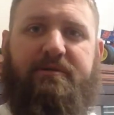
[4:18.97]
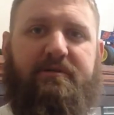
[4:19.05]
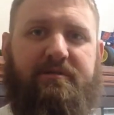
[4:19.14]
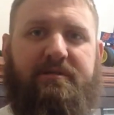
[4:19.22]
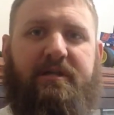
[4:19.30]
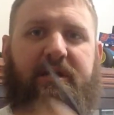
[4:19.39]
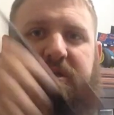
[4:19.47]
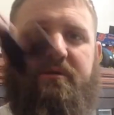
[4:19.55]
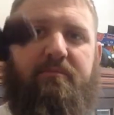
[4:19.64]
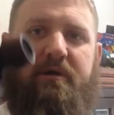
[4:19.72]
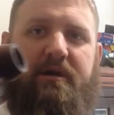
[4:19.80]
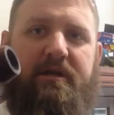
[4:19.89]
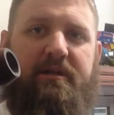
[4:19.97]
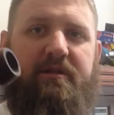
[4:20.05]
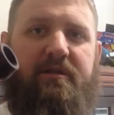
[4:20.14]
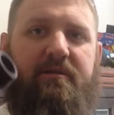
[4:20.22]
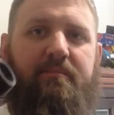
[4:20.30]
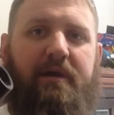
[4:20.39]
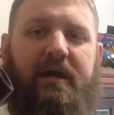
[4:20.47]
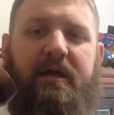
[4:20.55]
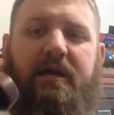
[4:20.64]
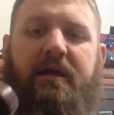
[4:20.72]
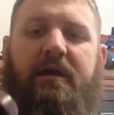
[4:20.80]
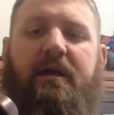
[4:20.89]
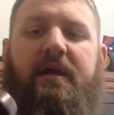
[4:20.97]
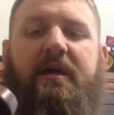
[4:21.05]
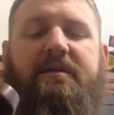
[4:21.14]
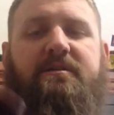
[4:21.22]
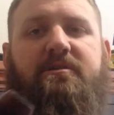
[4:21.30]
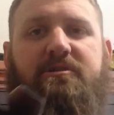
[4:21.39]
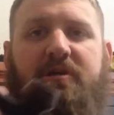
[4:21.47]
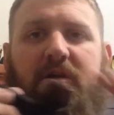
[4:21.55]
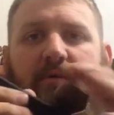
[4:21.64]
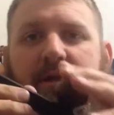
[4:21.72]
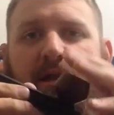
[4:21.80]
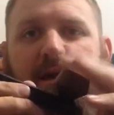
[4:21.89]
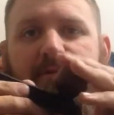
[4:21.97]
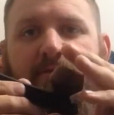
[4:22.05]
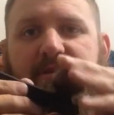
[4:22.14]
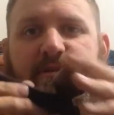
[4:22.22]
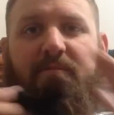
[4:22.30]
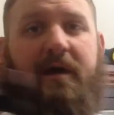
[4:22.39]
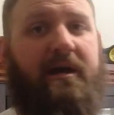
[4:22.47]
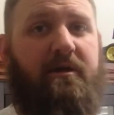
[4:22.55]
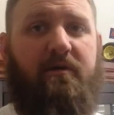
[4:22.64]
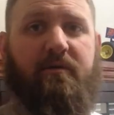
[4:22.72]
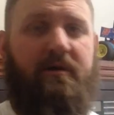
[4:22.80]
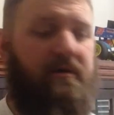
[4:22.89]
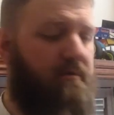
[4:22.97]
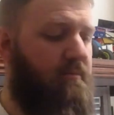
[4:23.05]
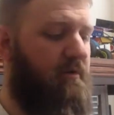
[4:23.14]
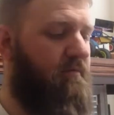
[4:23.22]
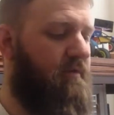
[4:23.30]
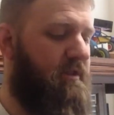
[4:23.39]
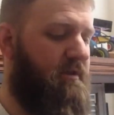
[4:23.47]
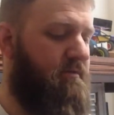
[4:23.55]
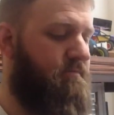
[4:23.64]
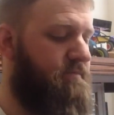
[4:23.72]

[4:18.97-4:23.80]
You can stick it in your pocket, in your bag. As long as you've got a way to cover the tobacco, it'll move with you.